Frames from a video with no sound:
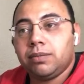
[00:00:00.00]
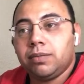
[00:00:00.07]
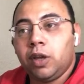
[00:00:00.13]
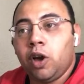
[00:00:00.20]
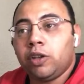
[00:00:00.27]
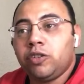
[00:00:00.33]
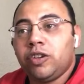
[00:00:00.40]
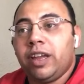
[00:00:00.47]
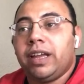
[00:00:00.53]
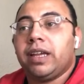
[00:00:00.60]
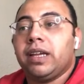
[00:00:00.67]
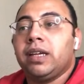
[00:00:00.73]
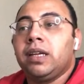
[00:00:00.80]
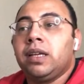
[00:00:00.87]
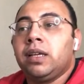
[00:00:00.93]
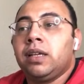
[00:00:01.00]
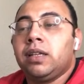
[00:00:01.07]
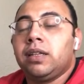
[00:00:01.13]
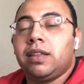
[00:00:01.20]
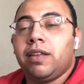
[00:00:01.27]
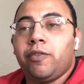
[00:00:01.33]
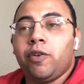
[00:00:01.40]
go check
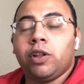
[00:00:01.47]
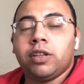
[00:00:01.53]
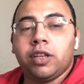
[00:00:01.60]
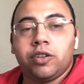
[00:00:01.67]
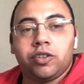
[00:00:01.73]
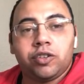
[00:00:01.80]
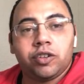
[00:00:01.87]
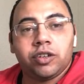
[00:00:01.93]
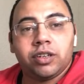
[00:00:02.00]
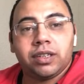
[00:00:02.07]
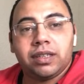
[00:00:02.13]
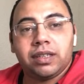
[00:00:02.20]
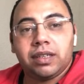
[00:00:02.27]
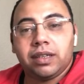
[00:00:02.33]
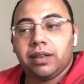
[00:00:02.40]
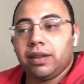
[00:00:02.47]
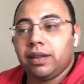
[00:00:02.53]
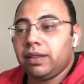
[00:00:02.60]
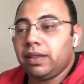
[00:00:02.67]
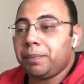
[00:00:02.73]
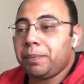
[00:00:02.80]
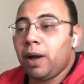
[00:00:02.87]
the voltage,
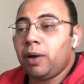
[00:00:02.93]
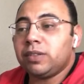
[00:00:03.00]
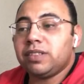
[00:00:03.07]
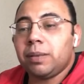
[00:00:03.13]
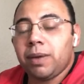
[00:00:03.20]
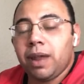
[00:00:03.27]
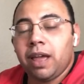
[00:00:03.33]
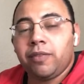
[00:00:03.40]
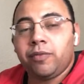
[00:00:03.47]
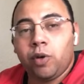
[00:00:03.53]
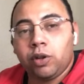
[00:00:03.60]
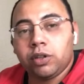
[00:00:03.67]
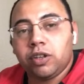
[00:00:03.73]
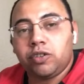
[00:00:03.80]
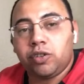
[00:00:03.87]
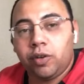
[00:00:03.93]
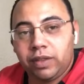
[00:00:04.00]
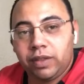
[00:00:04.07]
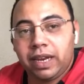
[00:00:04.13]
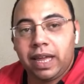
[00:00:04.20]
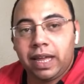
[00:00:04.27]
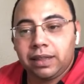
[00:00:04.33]
the power supply voltage of
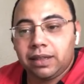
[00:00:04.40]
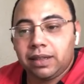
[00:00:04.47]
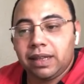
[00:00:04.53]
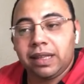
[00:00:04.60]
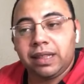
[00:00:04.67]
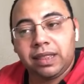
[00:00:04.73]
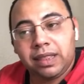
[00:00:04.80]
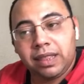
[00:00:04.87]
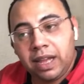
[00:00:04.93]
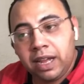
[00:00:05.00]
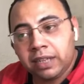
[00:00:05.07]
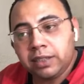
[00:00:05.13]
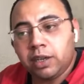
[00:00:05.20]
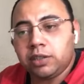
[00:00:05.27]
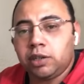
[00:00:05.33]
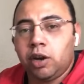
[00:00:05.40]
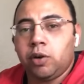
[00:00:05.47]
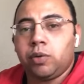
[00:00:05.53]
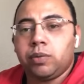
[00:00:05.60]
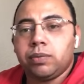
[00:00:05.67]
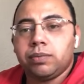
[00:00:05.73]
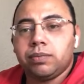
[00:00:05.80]
the NAND. Is there or
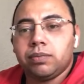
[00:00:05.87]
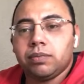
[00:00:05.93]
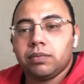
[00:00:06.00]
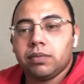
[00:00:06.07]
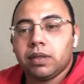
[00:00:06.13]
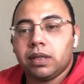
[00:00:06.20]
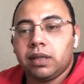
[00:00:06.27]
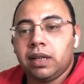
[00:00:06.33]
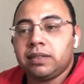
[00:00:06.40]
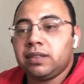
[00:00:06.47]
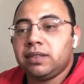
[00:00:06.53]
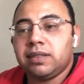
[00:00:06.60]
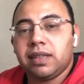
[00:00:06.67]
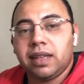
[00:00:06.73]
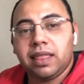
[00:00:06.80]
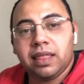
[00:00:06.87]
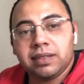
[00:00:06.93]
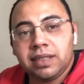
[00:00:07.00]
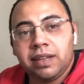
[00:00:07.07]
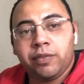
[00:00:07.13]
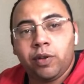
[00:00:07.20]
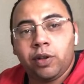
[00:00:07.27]
no? There's
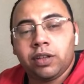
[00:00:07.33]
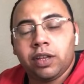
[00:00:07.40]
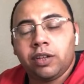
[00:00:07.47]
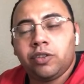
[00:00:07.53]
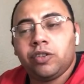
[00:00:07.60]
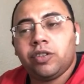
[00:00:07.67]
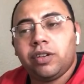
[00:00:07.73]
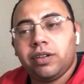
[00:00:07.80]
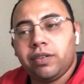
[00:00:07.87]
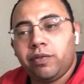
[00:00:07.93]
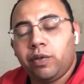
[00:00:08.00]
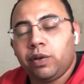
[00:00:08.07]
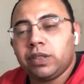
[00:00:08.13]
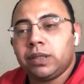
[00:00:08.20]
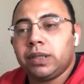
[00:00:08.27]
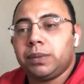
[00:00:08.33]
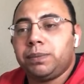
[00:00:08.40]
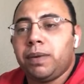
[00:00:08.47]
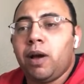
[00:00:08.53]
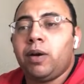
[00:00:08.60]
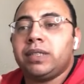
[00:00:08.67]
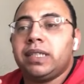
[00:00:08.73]
3 voltage for
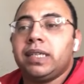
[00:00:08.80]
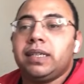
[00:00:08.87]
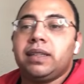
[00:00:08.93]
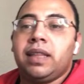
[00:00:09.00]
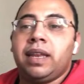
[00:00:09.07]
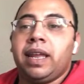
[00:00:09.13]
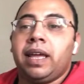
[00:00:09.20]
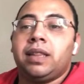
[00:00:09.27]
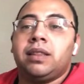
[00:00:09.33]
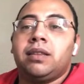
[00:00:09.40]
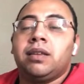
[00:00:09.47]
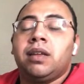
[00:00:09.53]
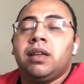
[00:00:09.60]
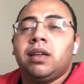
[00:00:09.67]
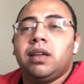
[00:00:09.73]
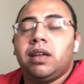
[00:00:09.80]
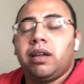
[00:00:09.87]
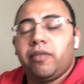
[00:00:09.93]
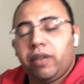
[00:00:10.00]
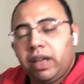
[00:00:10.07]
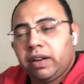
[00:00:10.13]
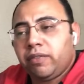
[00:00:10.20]
powering the NAND
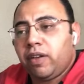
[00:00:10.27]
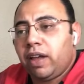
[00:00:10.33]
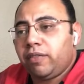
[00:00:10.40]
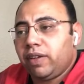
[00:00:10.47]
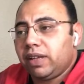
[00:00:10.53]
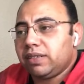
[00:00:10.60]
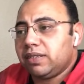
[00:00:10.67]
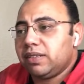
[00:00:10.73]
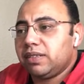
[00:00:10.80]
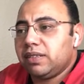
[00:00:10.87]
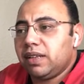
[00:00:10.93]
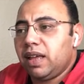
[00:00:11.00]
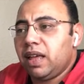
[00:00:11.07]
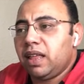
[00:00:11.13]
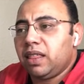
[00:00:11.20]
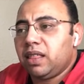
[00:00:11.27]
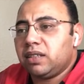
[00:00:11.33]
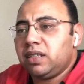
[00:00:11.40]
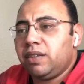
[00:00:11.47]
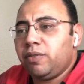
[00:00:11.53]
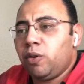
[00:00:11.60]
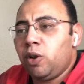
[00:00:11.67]
in 5S,
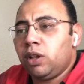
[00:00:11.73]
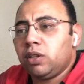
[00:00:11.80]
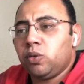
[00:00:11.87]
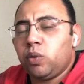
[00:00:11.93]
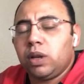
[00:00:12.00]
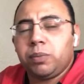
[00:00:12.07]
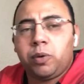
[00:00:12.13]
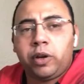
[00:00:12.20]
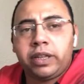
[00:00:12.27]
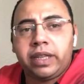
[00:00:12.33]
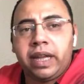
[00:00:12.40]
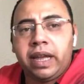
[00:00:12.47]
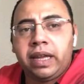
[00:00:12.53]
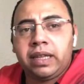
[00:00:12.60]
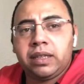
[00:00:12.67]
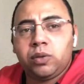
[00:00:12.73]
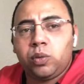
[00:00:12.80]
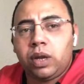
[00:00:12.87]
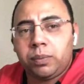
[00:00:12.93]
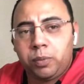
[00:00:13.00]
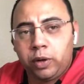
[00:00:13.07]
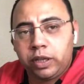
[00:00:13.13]
3 volt, 1.8,
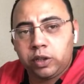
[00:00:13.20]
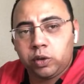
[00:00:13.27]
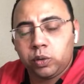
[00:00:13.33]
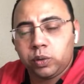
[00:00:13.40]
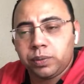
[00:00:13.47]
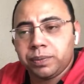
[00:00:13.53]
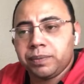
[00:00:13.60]
1.2.